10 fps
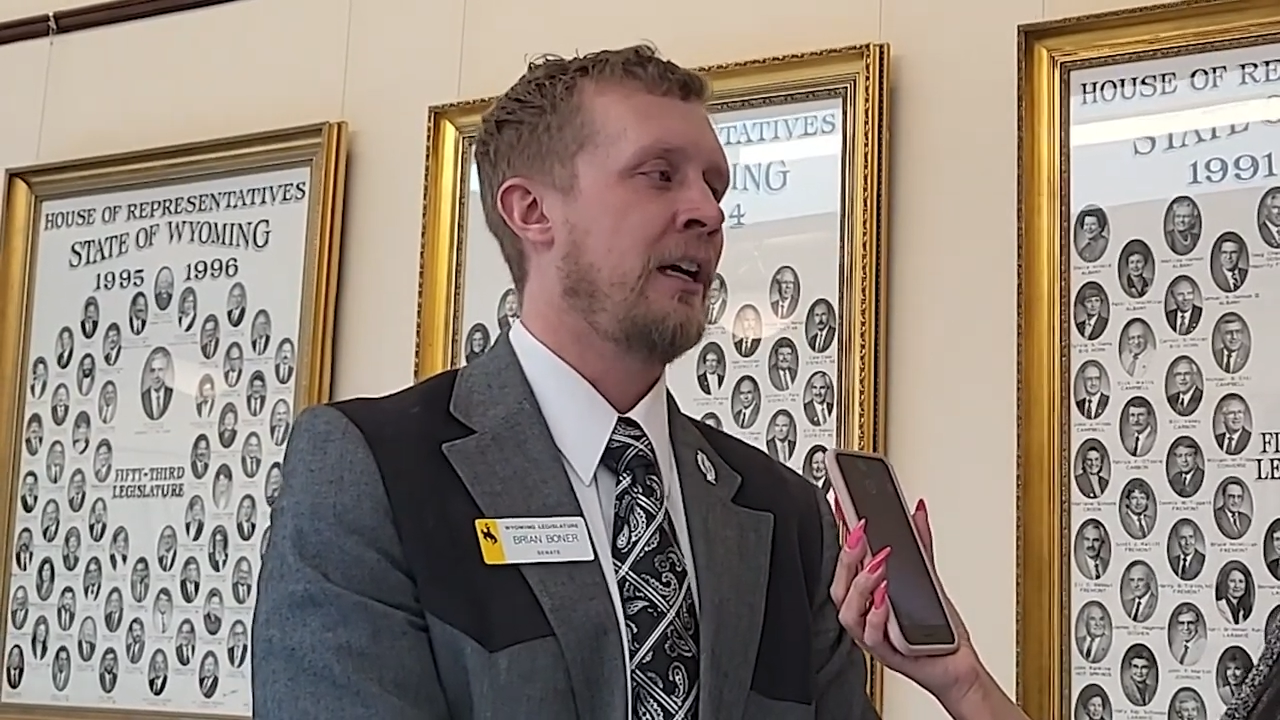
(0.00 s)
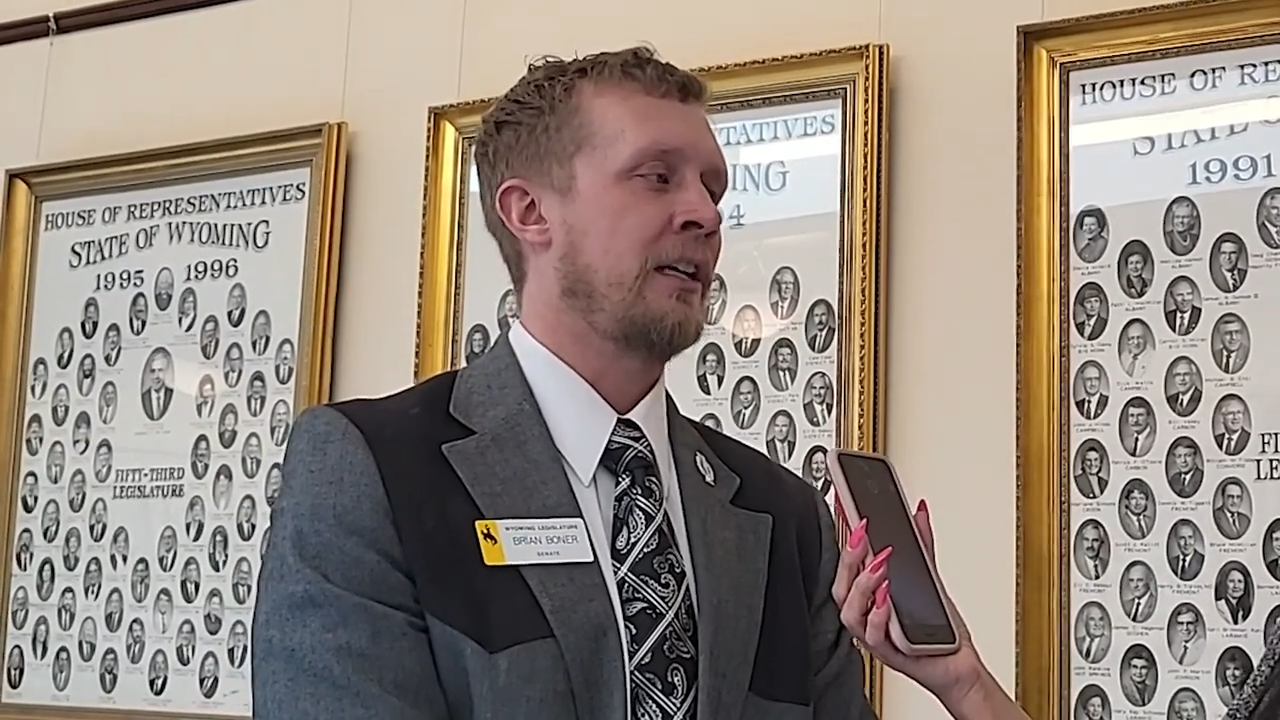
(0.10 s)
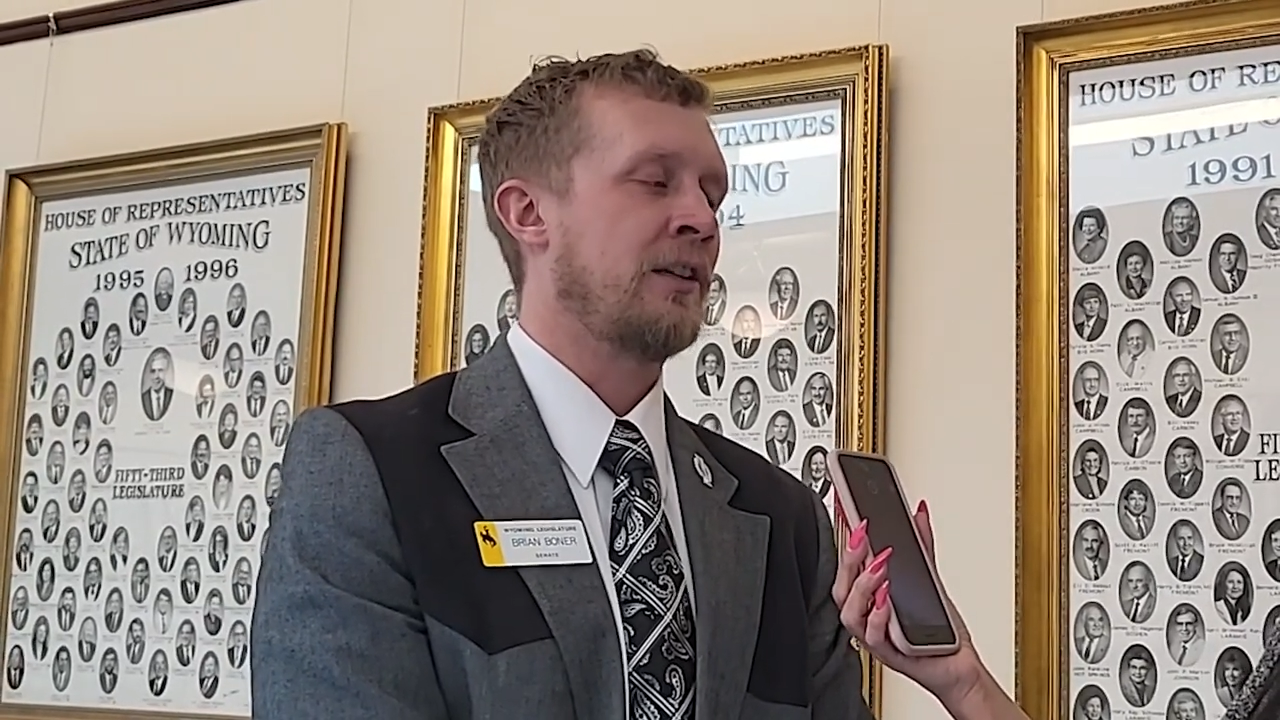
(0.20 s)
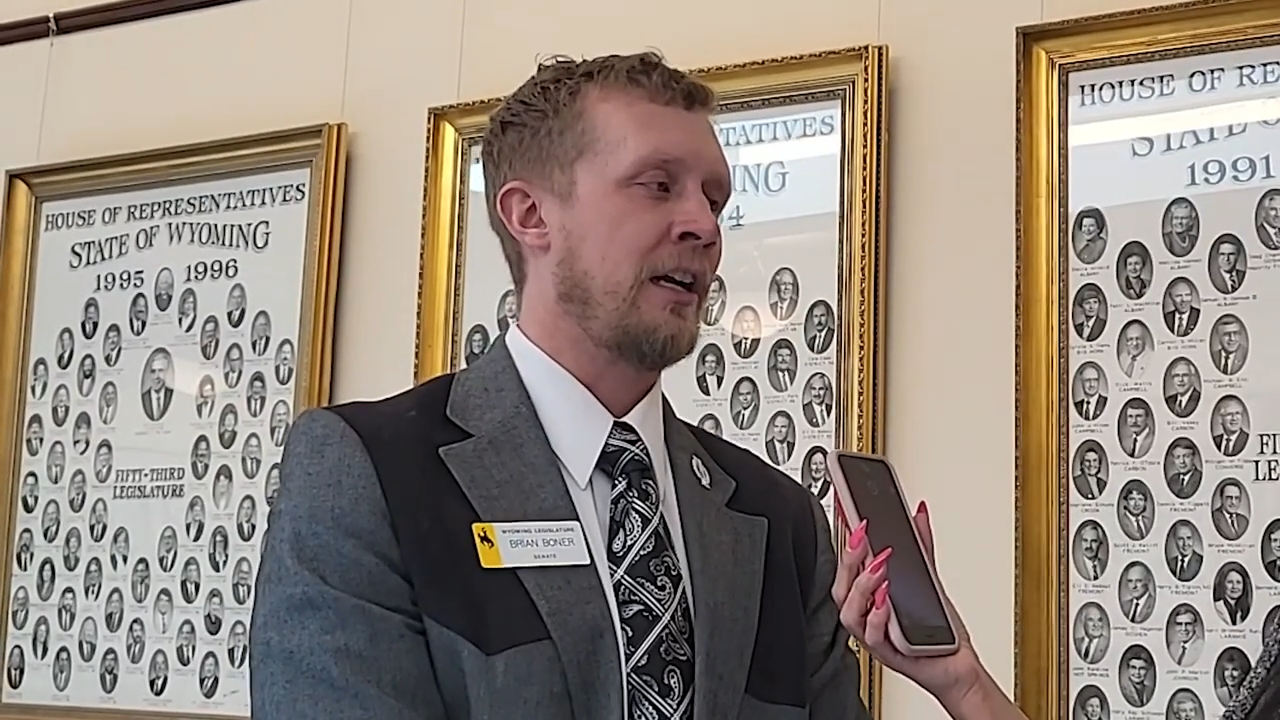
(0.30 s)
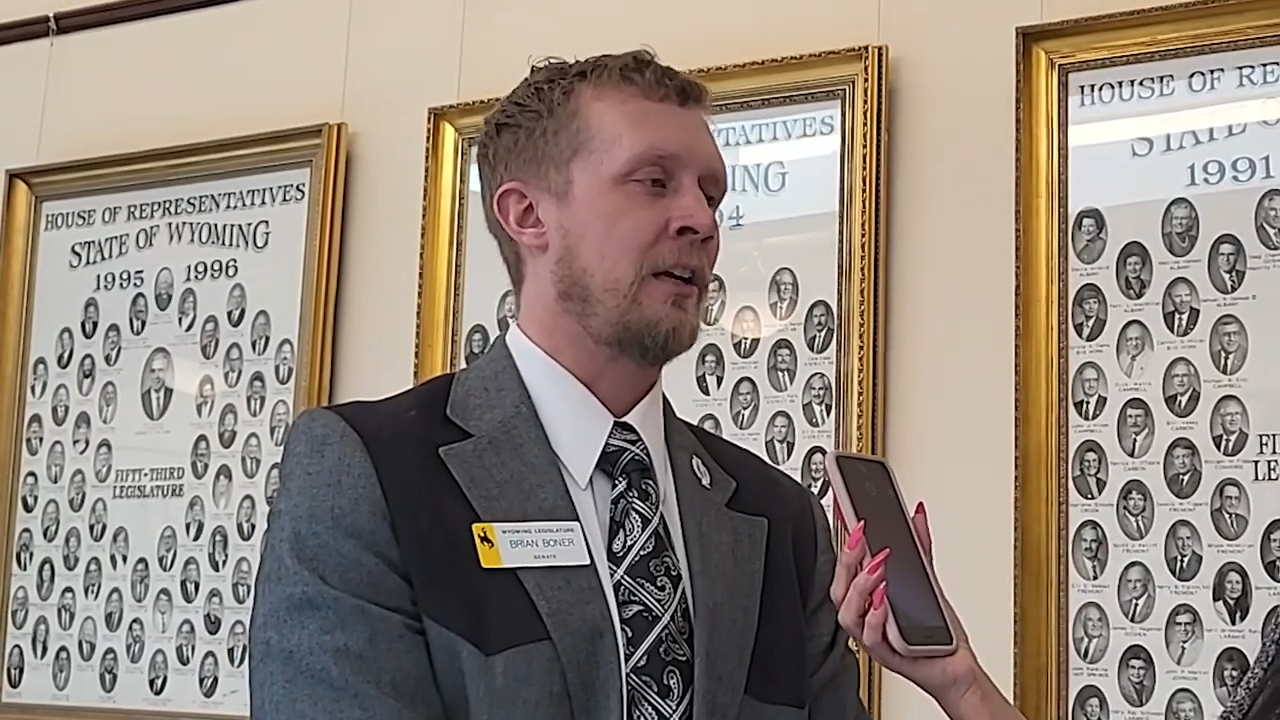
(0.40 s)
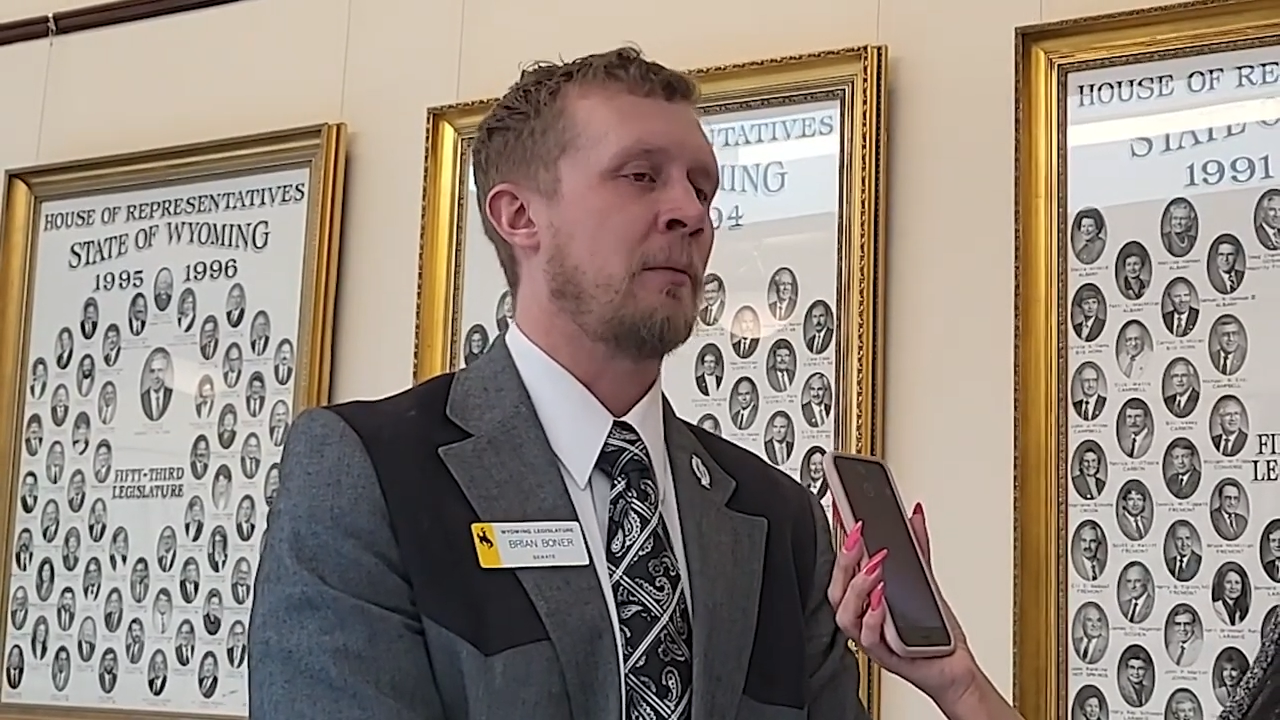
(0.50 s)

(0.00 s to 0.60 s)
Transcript: and stay in our